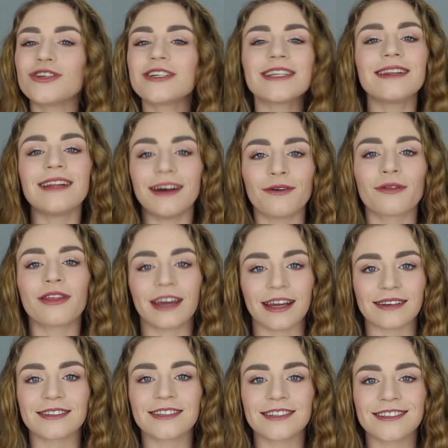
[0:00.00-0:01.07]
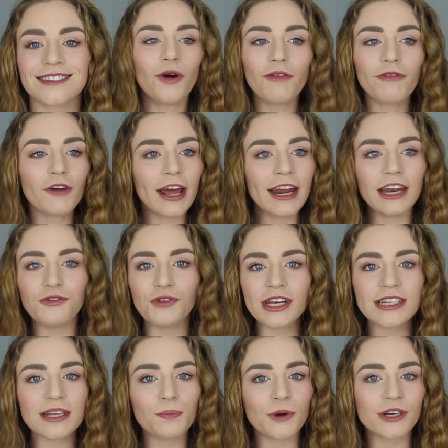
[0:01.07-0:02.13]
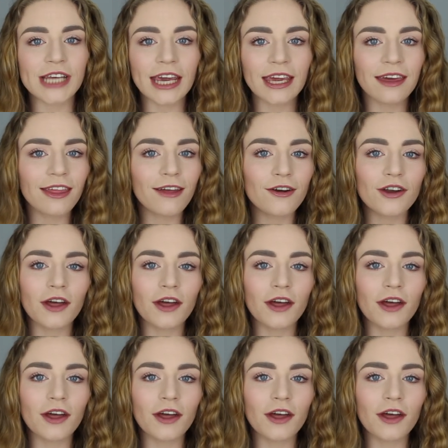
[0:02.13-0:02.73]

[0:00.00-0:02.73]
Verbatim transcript: Just little things. Not for any reason in particular,